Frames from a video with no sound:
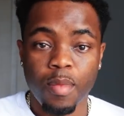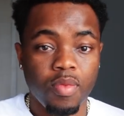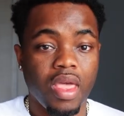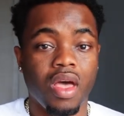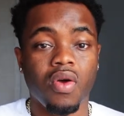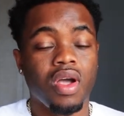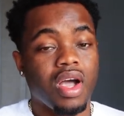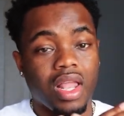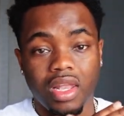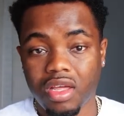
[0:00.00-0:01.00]
Now,
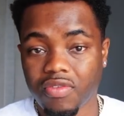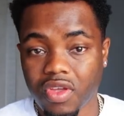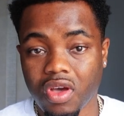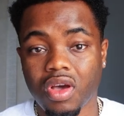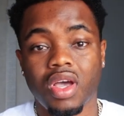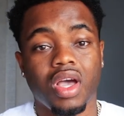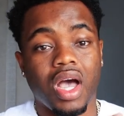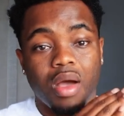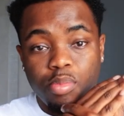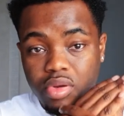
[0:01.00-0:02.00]
I love y'all.
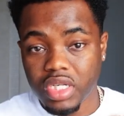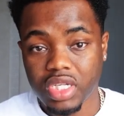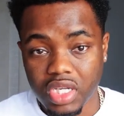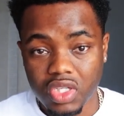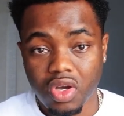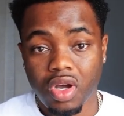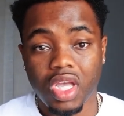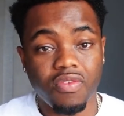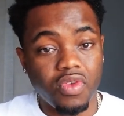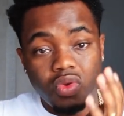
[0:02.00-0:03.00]
I appreciate y'all.
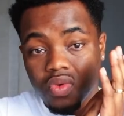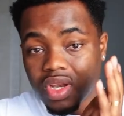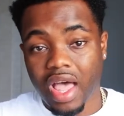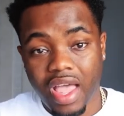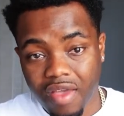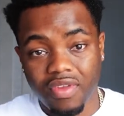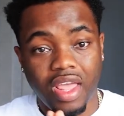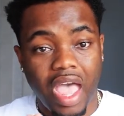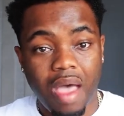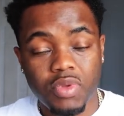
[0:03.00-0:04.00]
If you do not have an
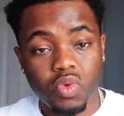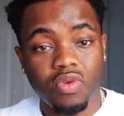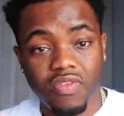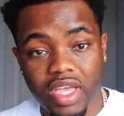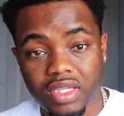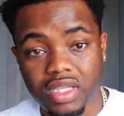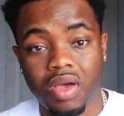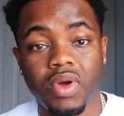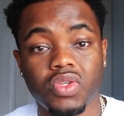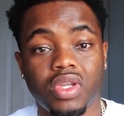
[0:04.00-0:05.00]
app to invest, I
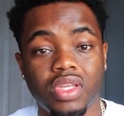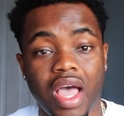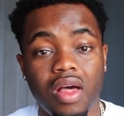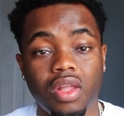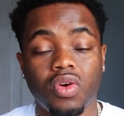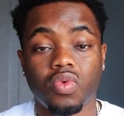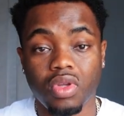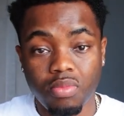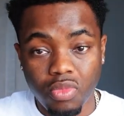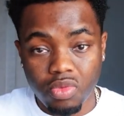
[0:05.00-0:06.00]
want you to download
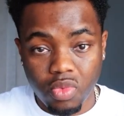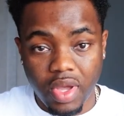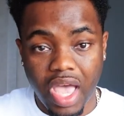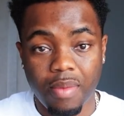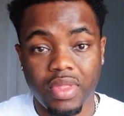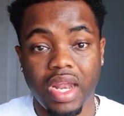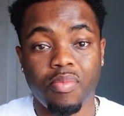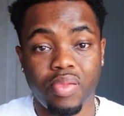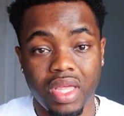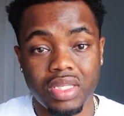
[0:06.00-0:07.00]
the Moomoo app that I
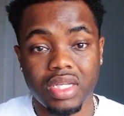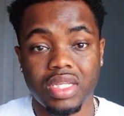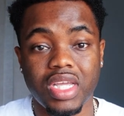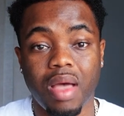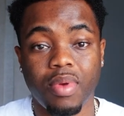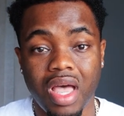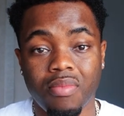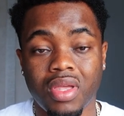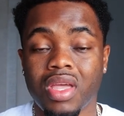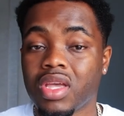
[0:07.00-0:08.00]
pinned to the top
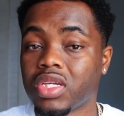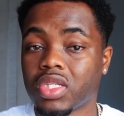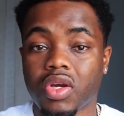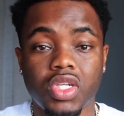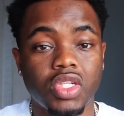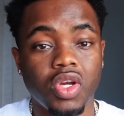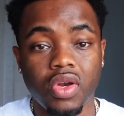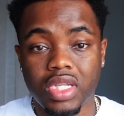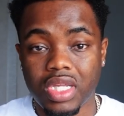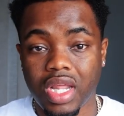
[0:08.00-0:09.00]
comment. Start your
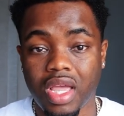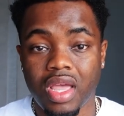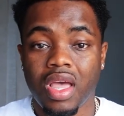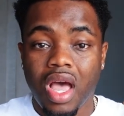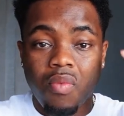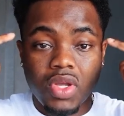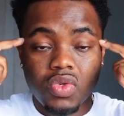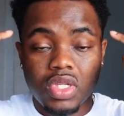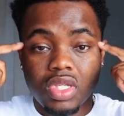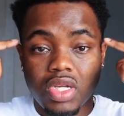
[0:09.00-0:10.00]
journey today. I want you
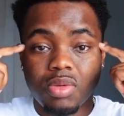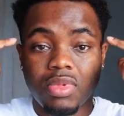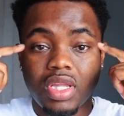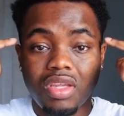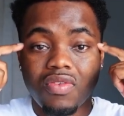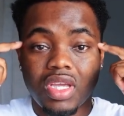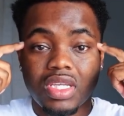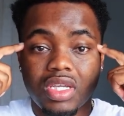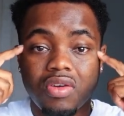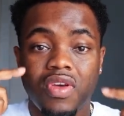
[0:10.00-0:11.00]
to start to believe in
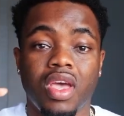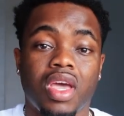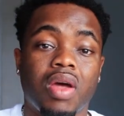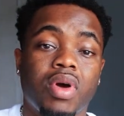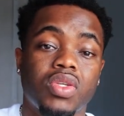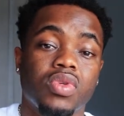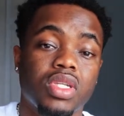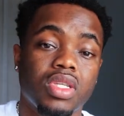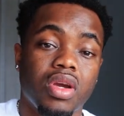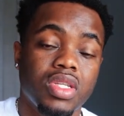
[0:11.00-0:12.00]
yourself, and I want you to
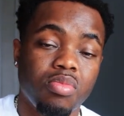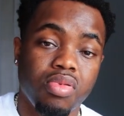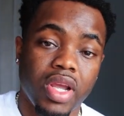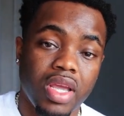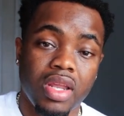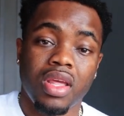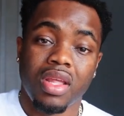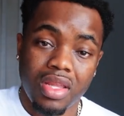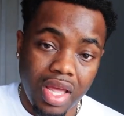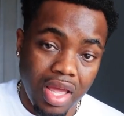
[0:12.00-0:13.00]
start to bring in in
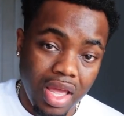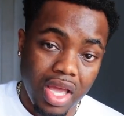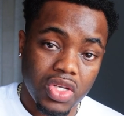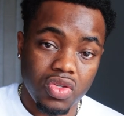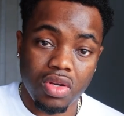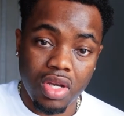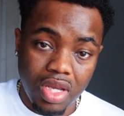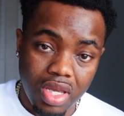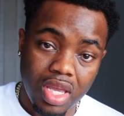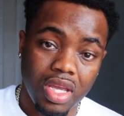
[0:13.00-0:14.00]
that extra
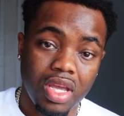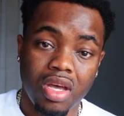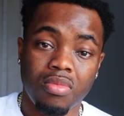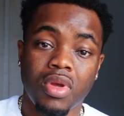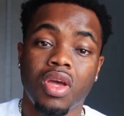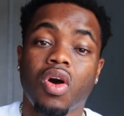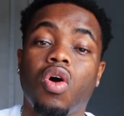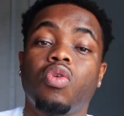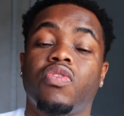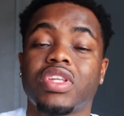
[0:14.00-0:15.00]
income
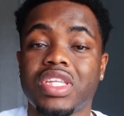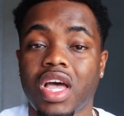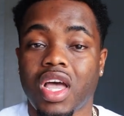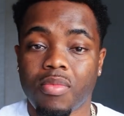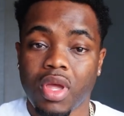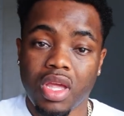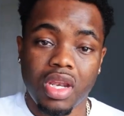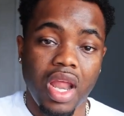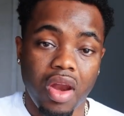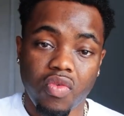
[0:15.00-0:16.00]
over time,
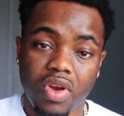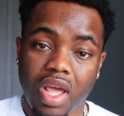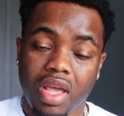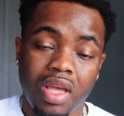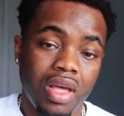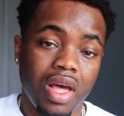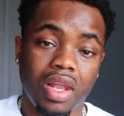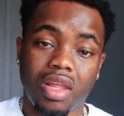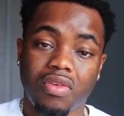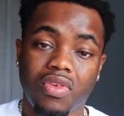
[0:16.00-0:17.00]
not overnight. I
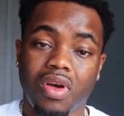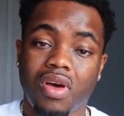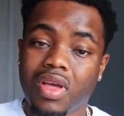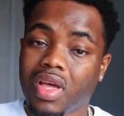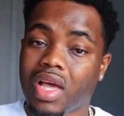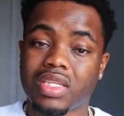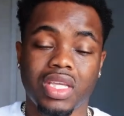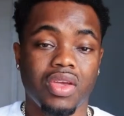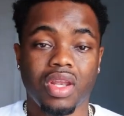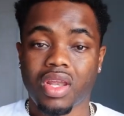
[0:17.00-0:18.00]
love y'all. I
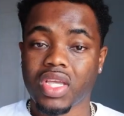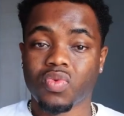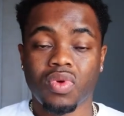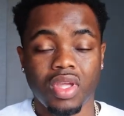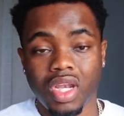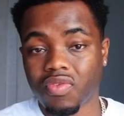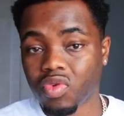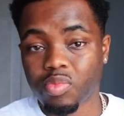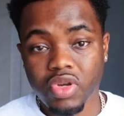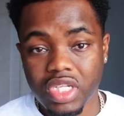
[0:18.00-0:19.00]
see you in the next one. And if you
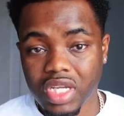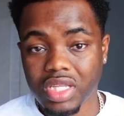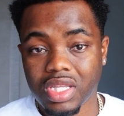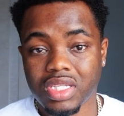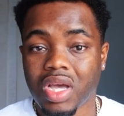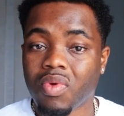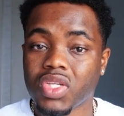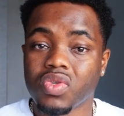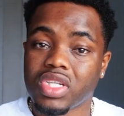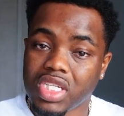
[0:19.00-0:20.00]
appreciate this, I want
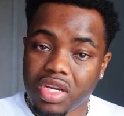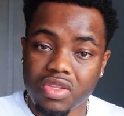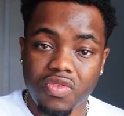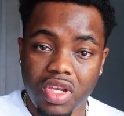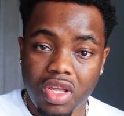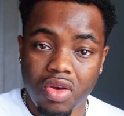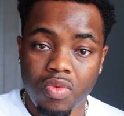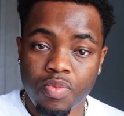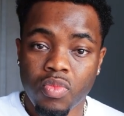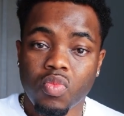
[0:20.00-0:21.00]
you to share this video
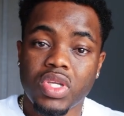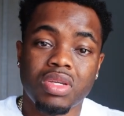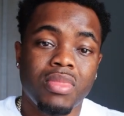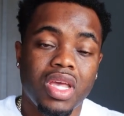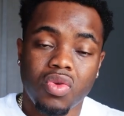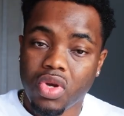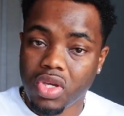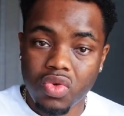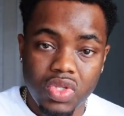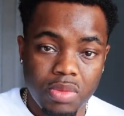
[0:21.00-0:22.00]
with somebody who could
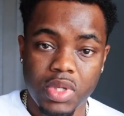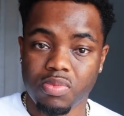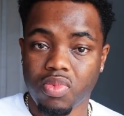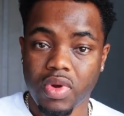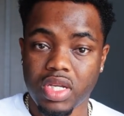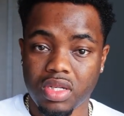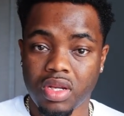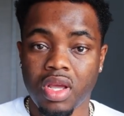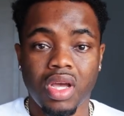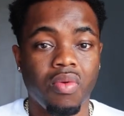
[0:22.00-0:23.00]
use some inspiration.
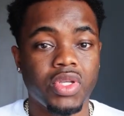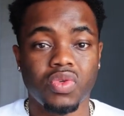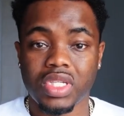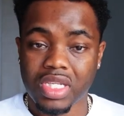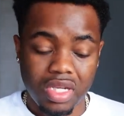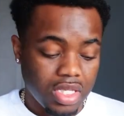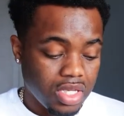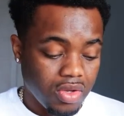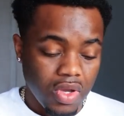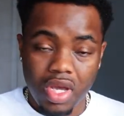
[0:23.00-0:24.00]
I want you to send it
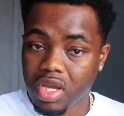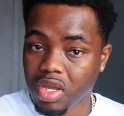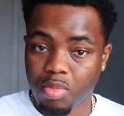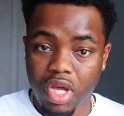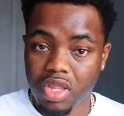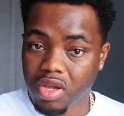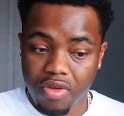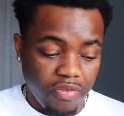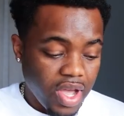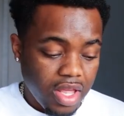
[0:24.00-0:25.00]
to your mother, your
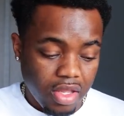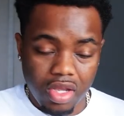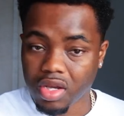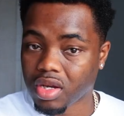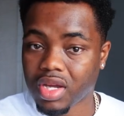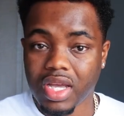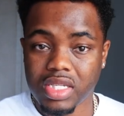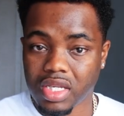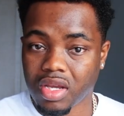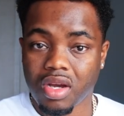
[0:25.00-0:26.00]
father, your
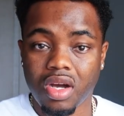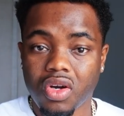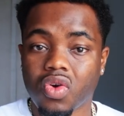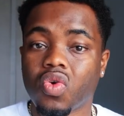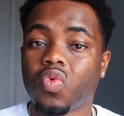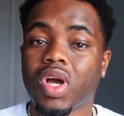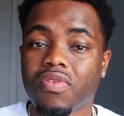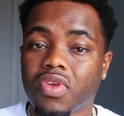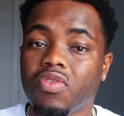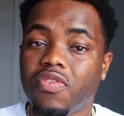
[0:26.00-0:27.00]
cousin, your uncle,
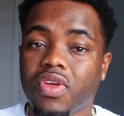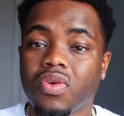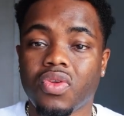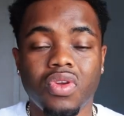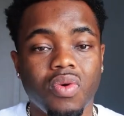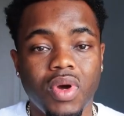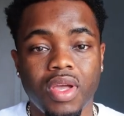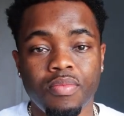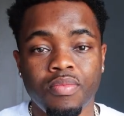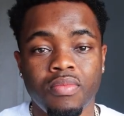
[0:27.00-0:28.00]
whoever you feel. You know
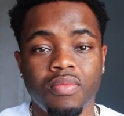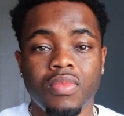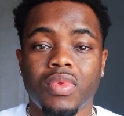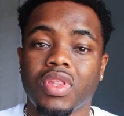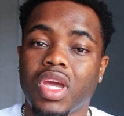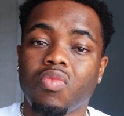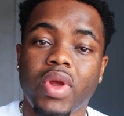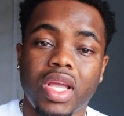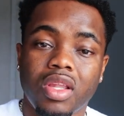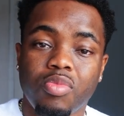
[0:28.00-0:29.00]
what? They're
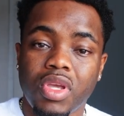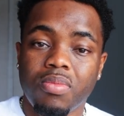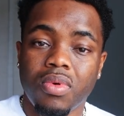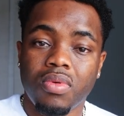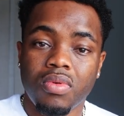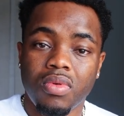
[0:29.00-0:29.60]
regular people